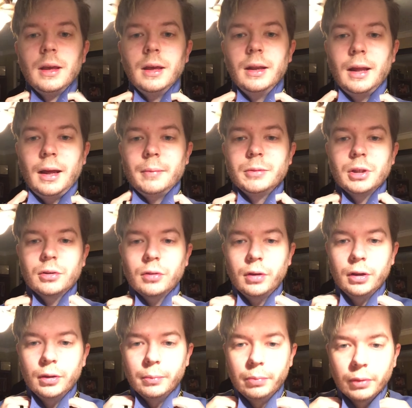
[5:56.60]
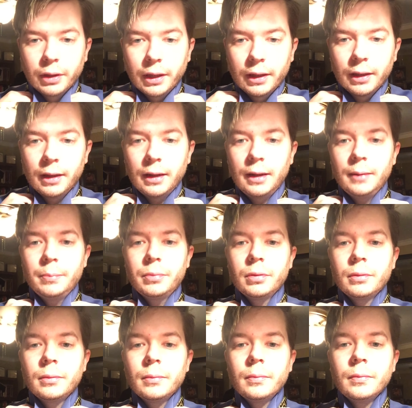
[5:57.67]
and I'm just going to bring it up
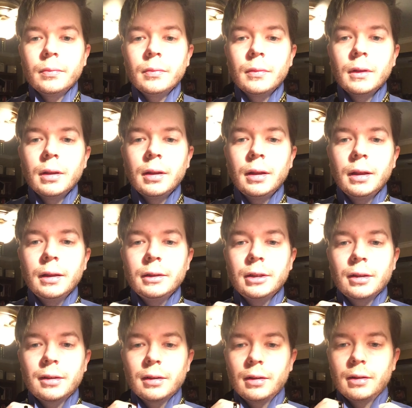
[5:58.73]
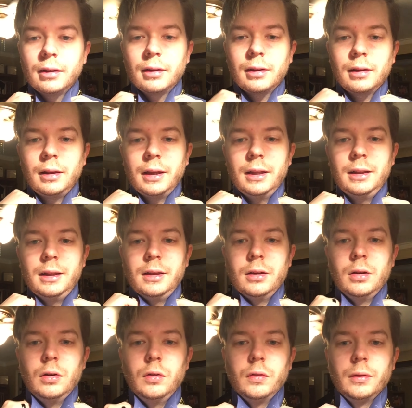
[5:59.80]
and just slightly
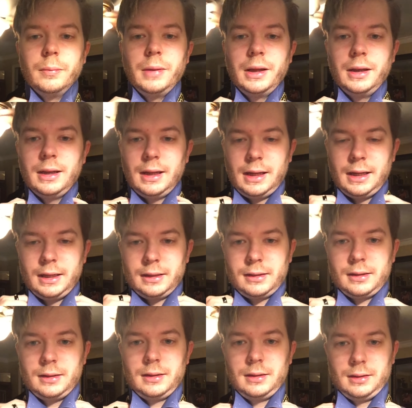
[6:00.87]
over my knot.